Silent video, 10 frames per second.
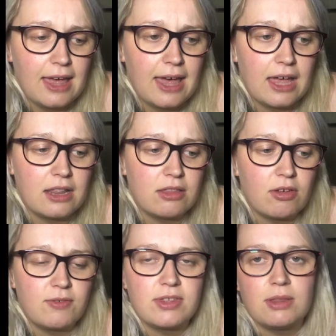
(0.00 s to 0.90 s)
And
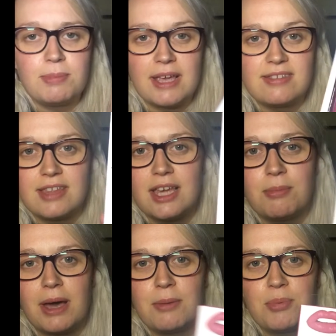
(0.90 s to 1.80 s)
obviously the best thing
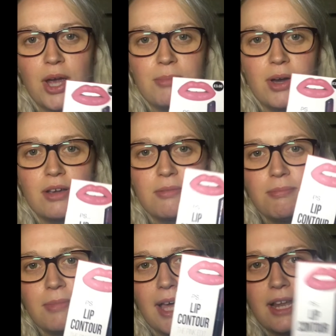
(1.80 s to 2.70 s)
about Primark's
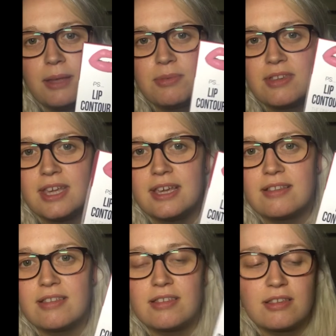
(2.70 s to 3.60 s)
matte
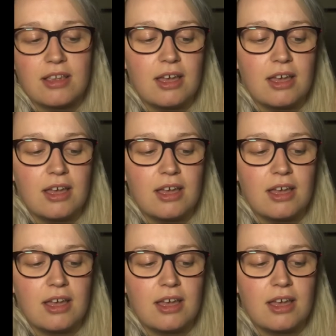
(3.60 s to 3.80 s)
lipsticks